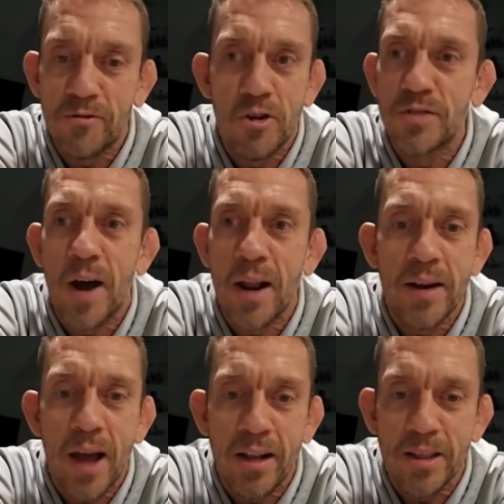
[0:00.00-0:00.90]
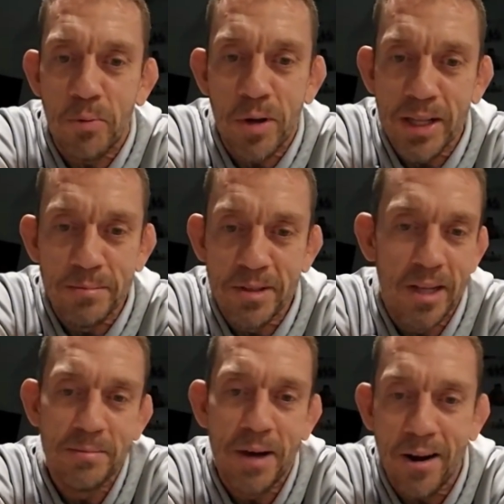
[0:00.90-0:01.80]
first fight of the night on the prelims.
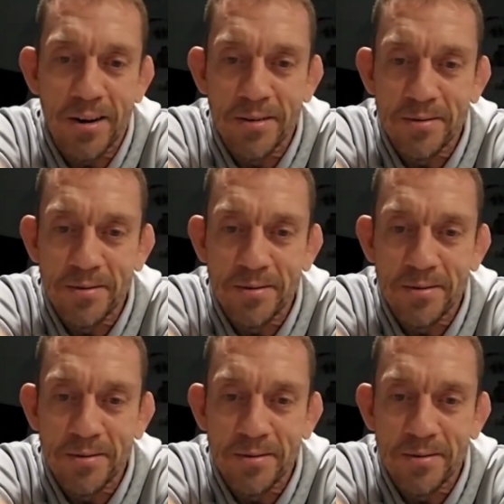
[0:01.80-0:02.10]
Doesn't matter.